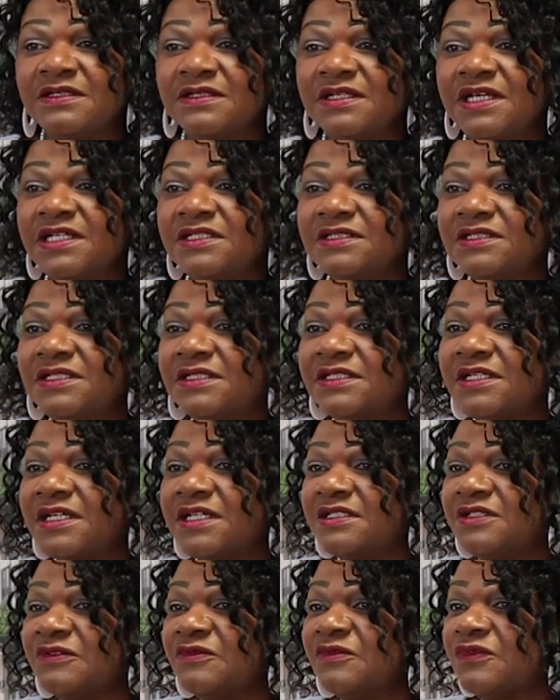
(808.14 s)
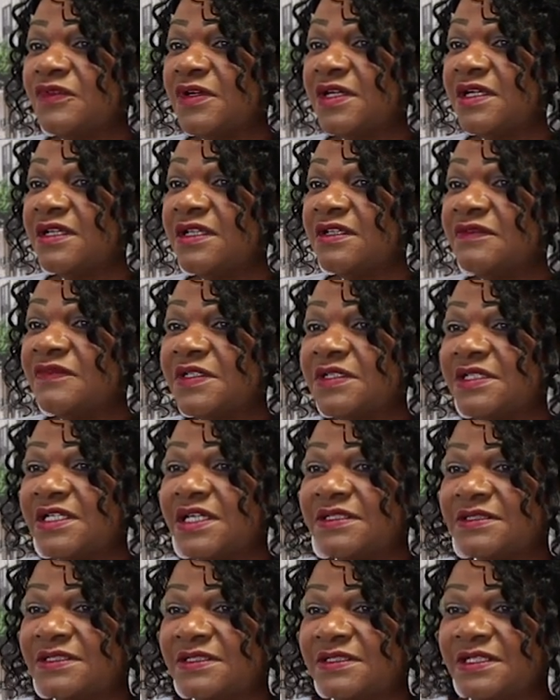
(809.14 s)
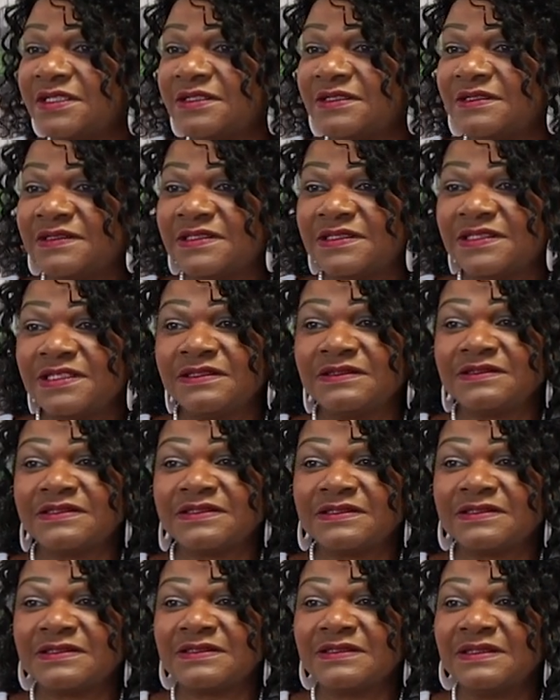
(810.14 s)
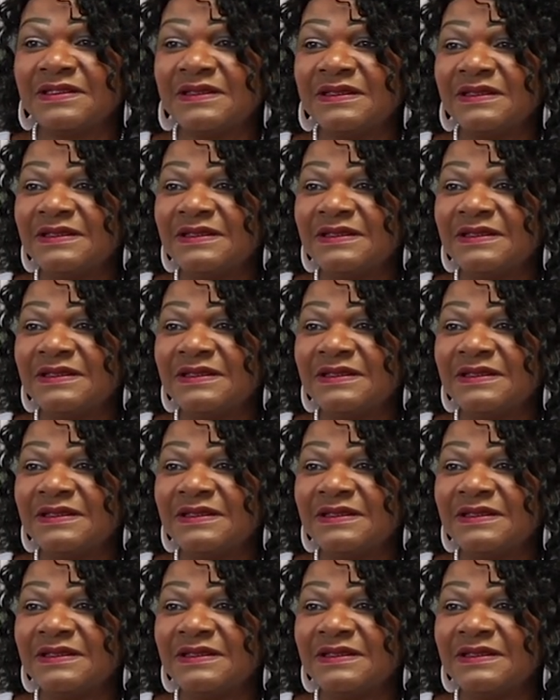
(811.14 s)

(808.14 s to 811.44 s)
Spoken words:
In 1995 and 1996.